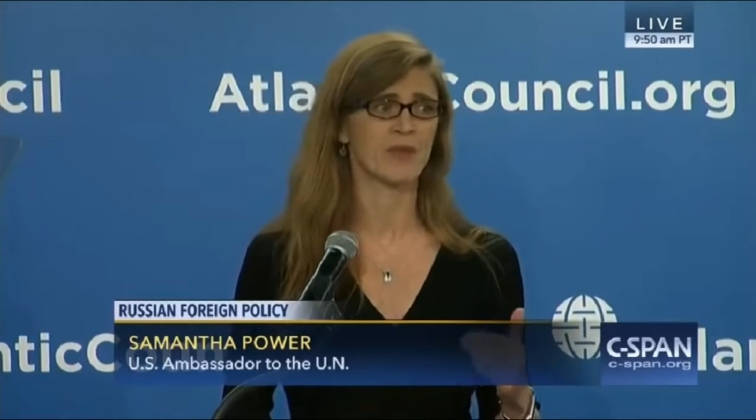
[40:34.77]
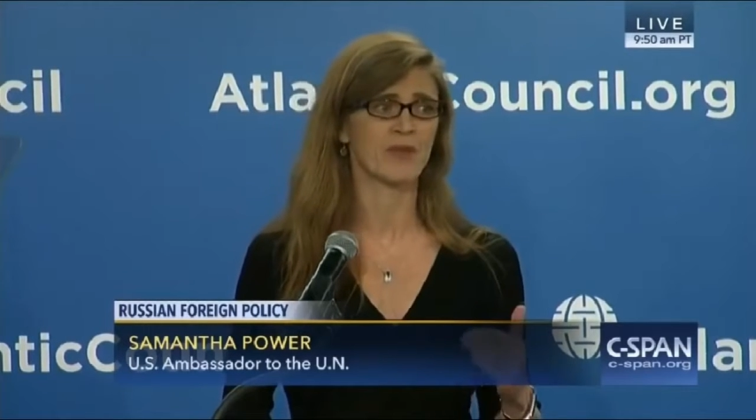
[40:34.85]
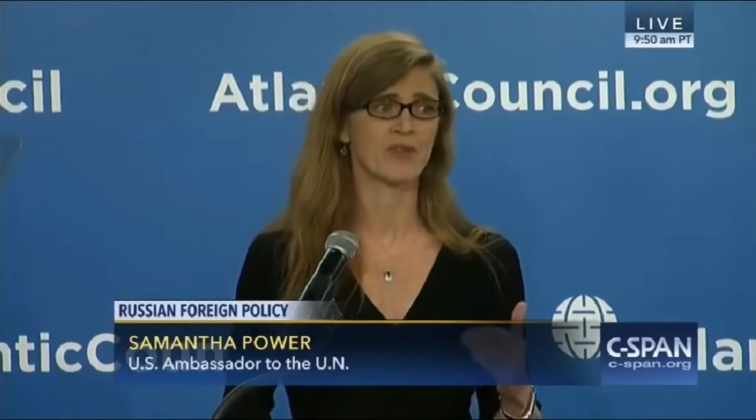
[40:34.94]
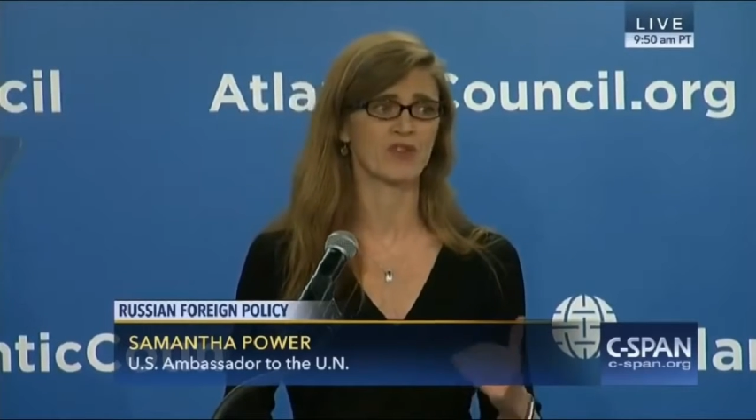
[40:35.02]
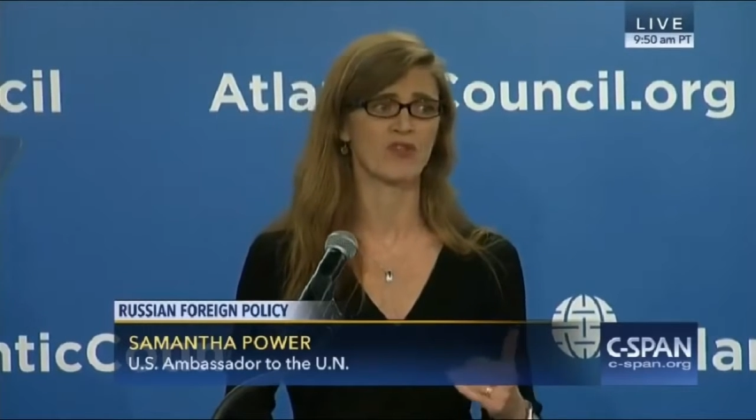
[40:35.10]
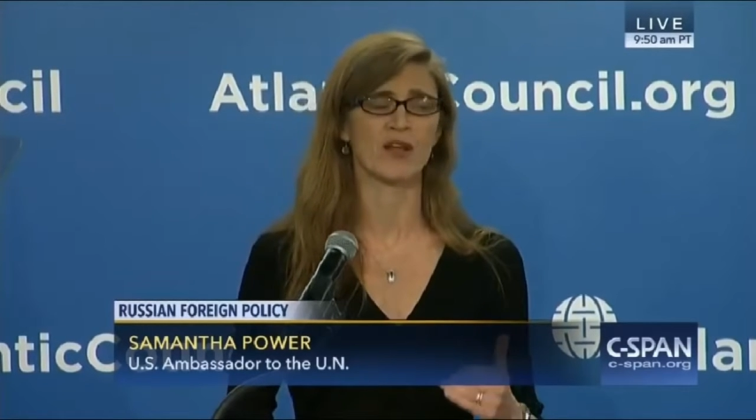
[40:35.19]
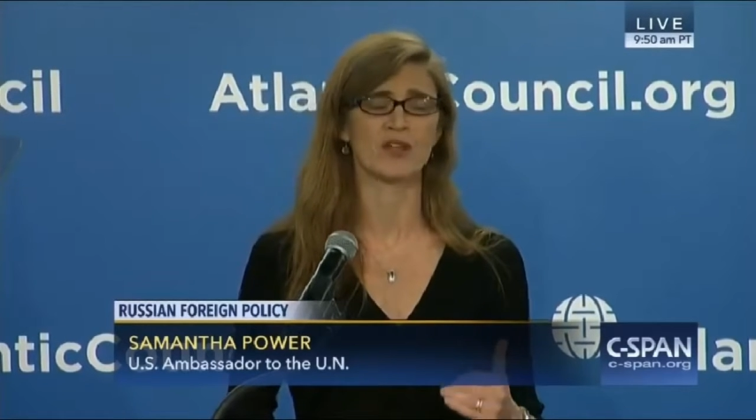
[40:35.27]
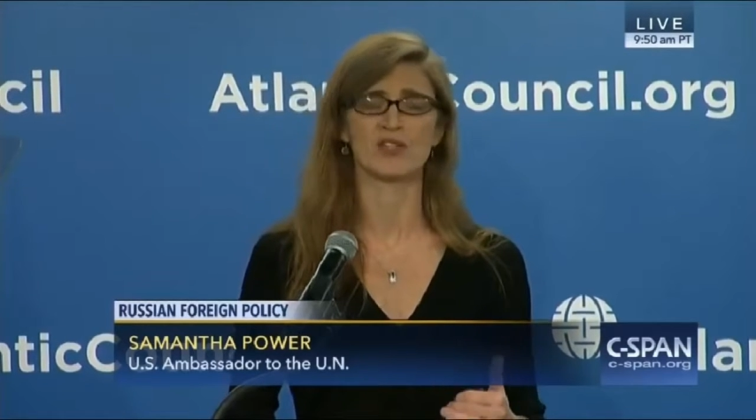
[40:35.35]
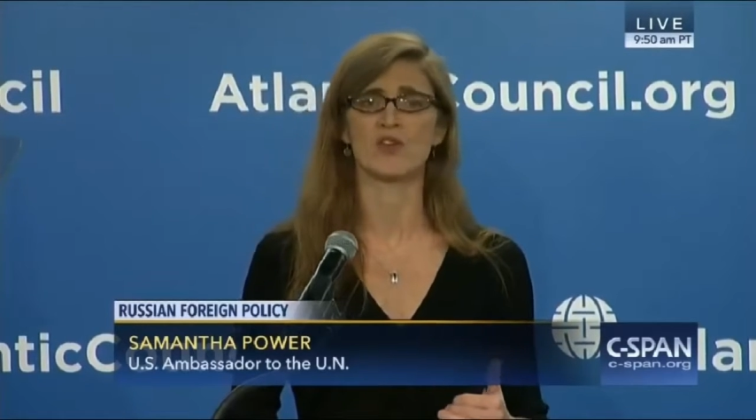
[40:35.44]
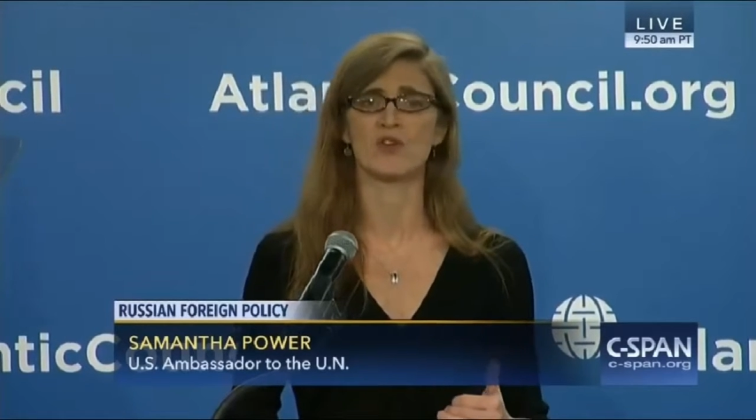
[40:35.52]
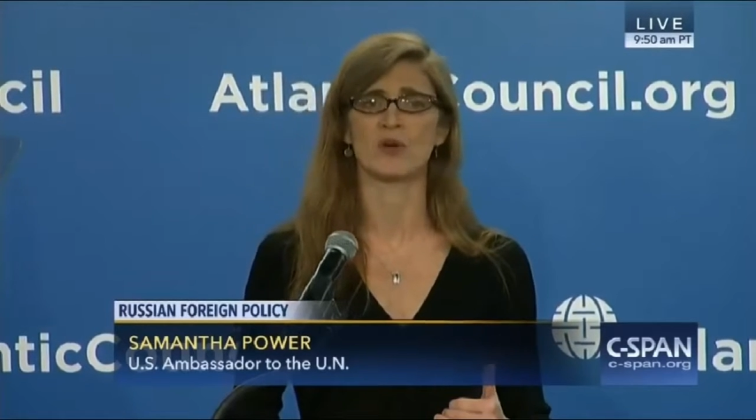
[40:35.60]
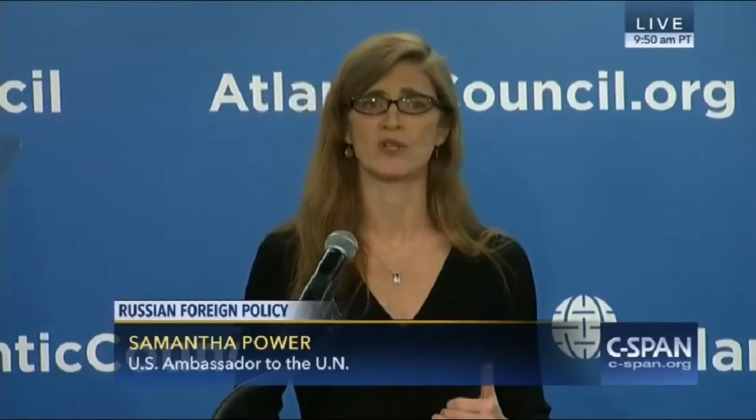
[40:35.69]
that tries to
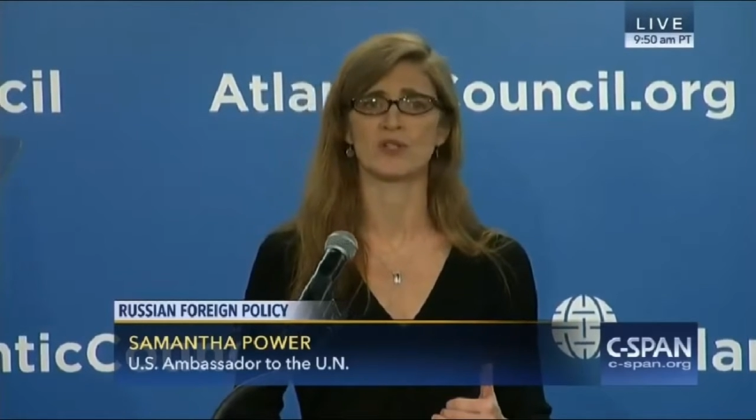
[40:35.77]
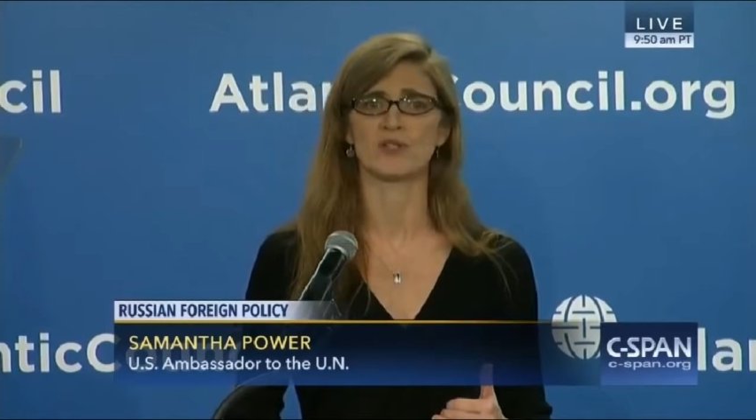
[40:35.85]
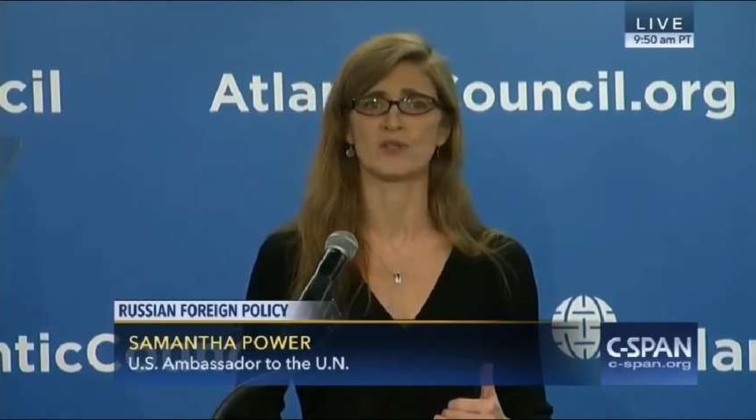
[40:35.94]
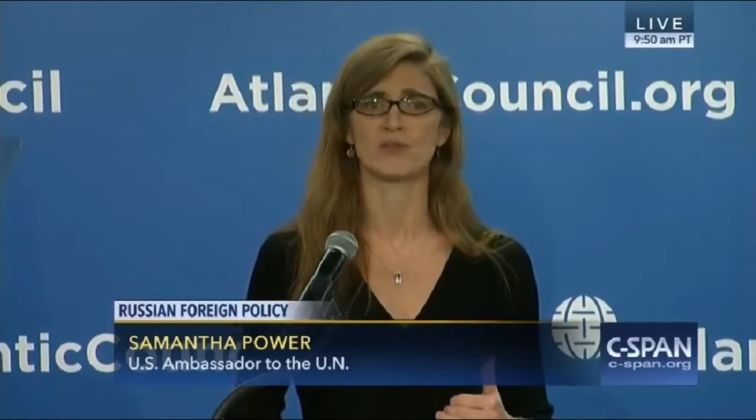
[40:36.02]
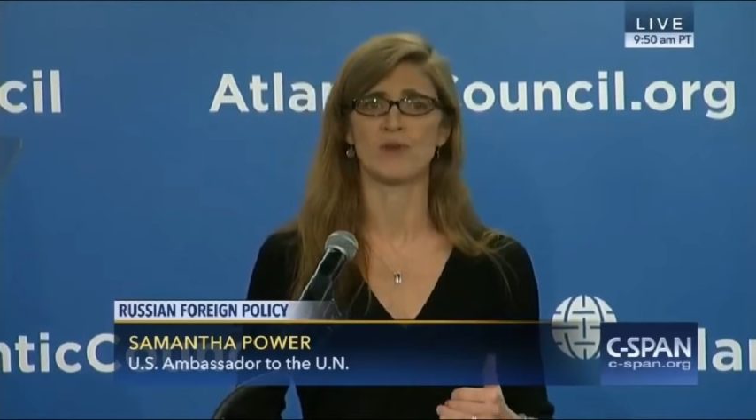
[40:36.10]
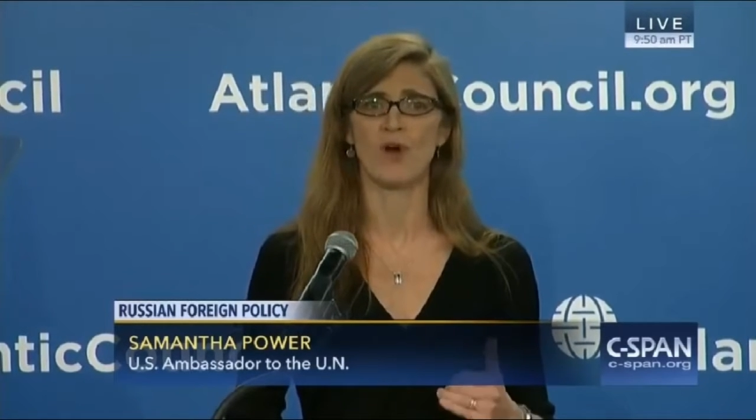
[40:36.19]
do us